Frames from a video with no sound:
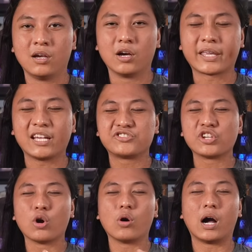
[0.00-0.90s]
Okay,
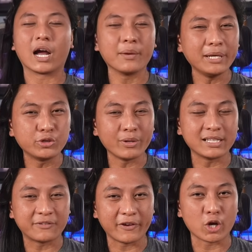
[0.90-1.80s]
so I'm gonna be doing
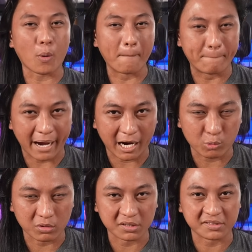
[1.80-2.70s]
this video
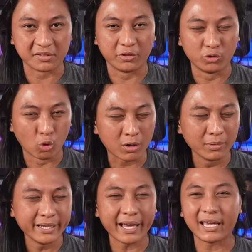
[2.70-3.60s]
backwards.
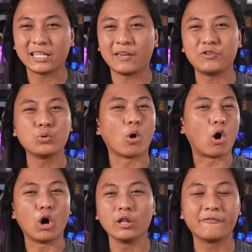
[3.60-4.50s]
Normally, I give you
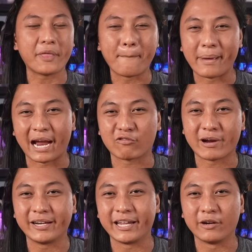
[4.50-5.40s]
all of the
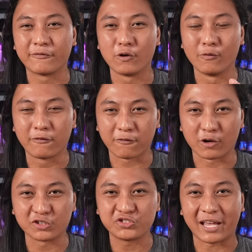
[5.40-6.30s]
background info
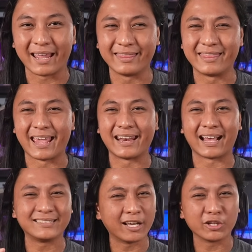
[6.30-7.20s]
first and then
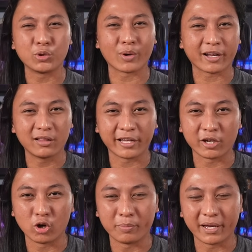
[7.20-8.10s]
I tell you where to click
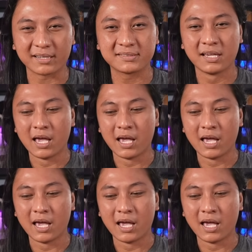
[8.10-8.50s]
in OBS.